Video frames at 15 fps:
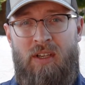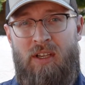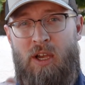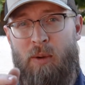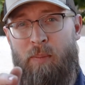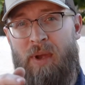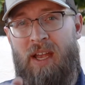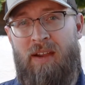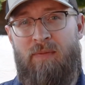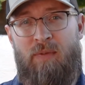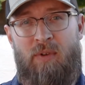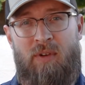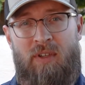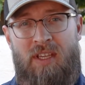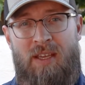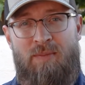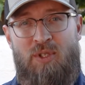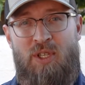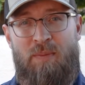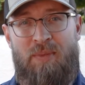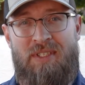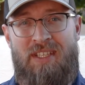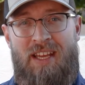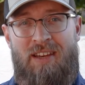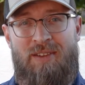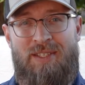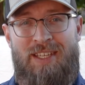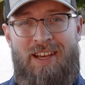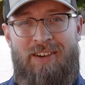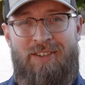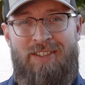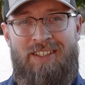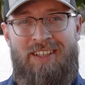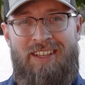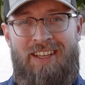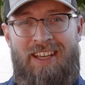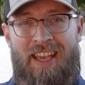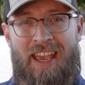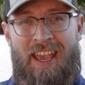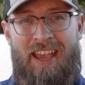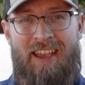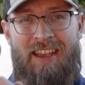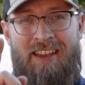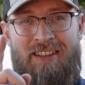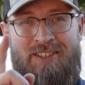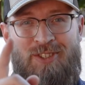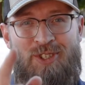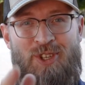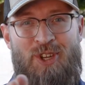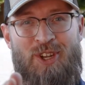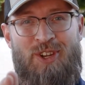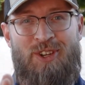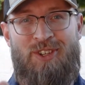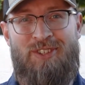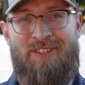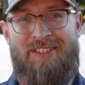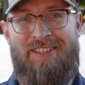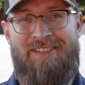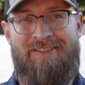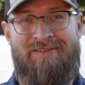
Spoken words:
Come back for kimchi potato salad. And cheers.